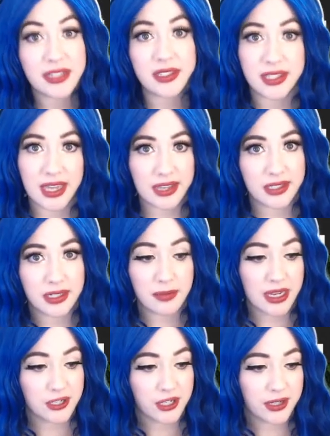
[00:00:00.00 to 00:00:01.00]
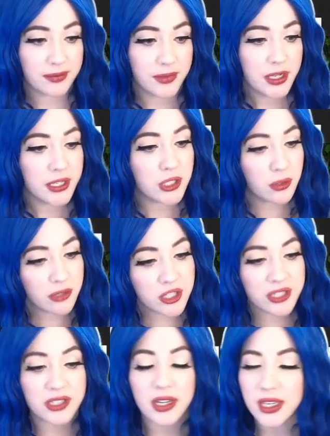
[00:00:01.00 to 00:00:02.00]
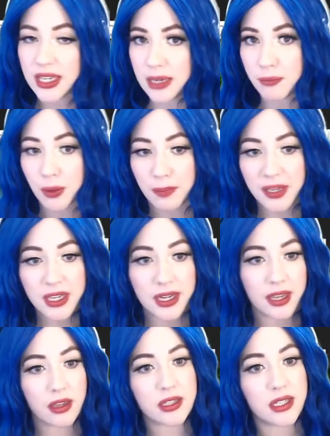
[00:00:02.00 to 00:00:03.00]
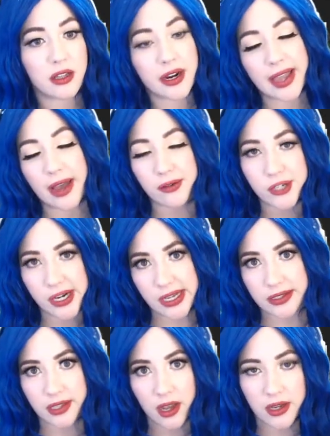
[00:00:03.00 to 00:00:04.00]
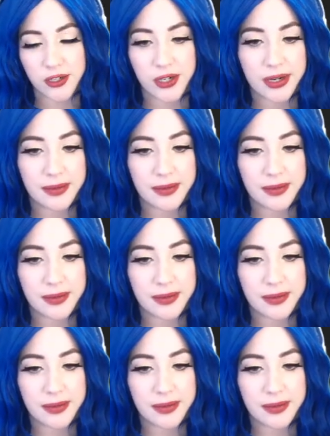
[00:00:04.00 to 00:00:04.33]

the estimation. So we're just going to keep repeating until our counter hits 100.